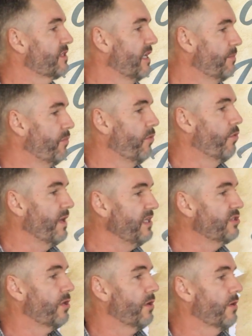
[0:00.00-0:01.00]
that Paul
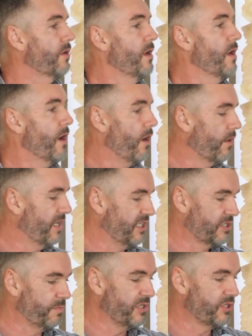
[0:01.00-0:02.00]
went on
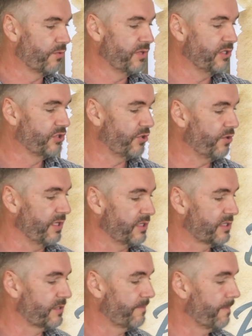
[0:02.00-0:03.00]
his missionary
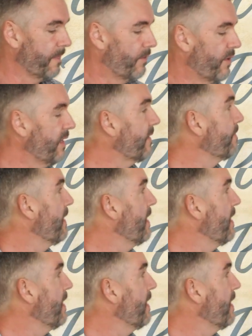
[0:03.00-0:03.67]
journeys. All right?